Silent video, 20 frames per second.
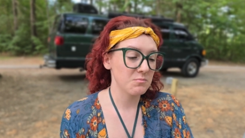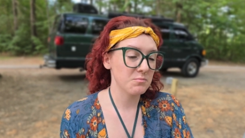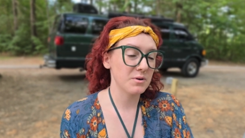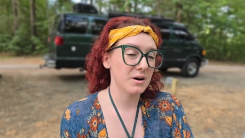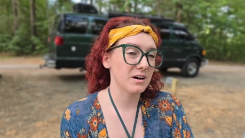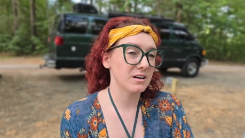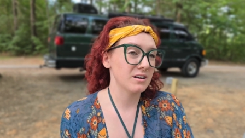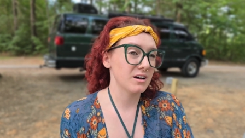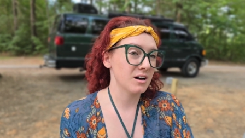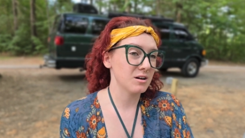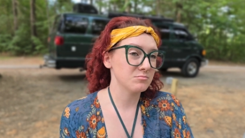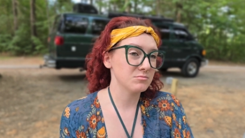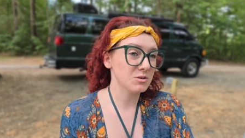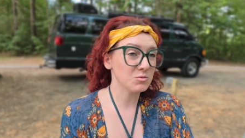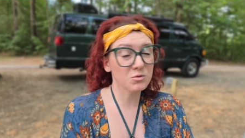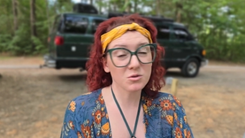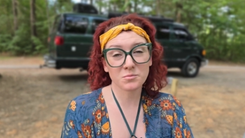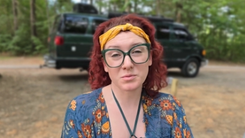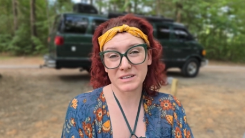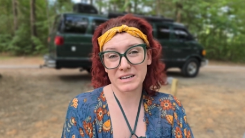but
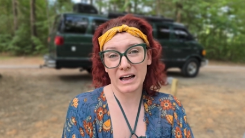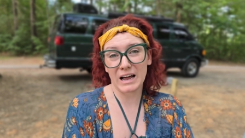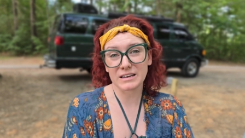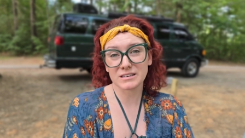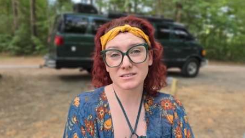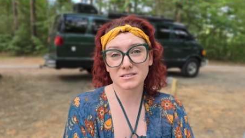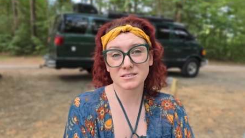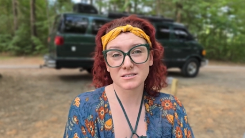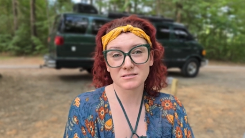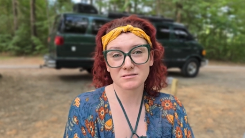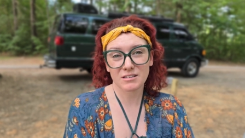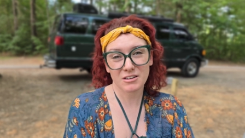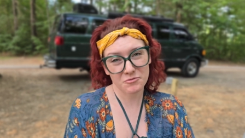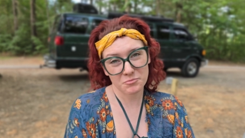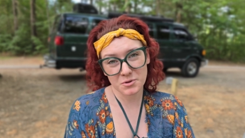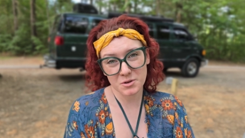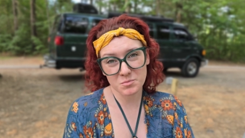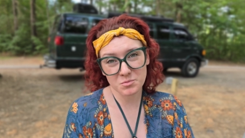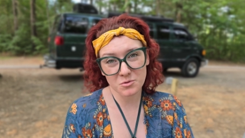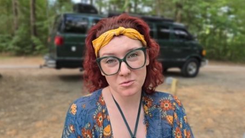it would be nice if
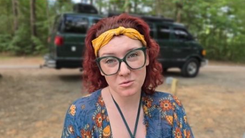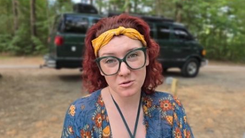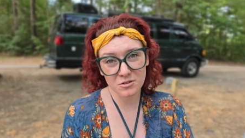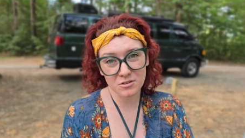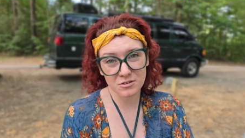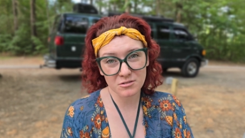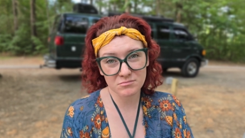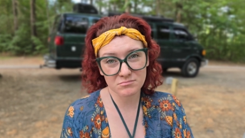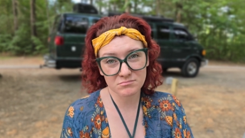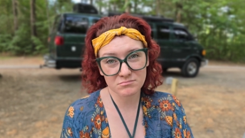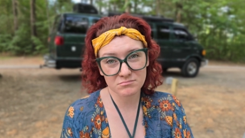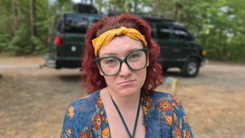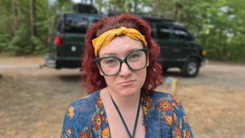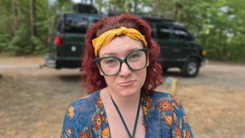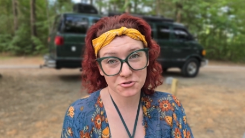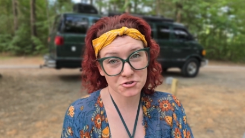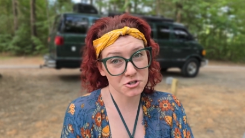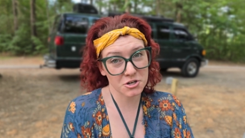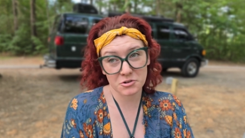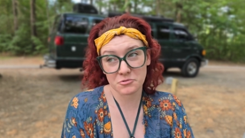people were
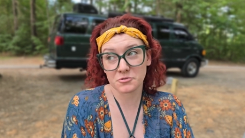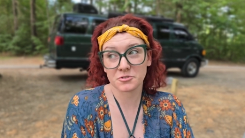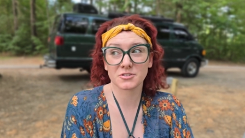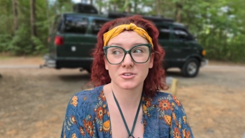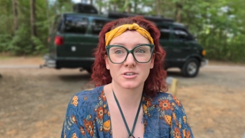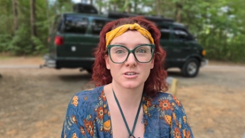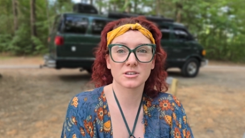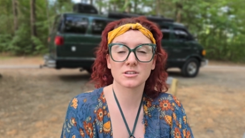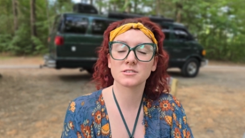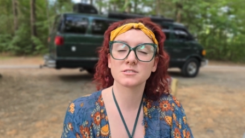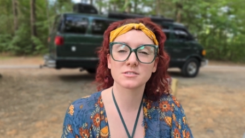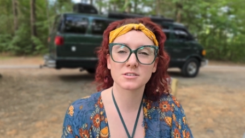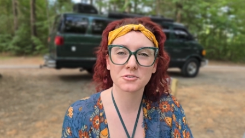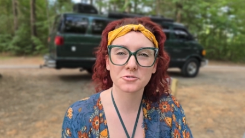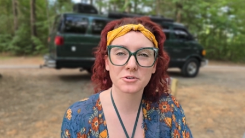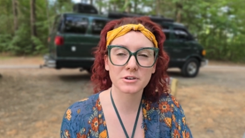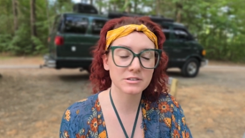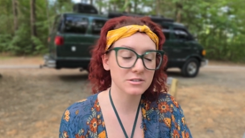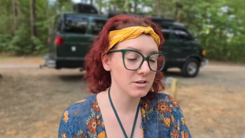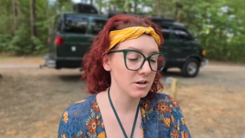generally
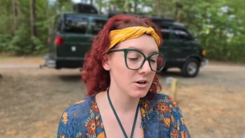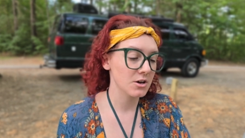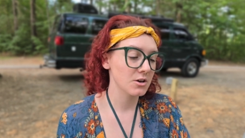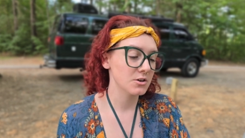considerate.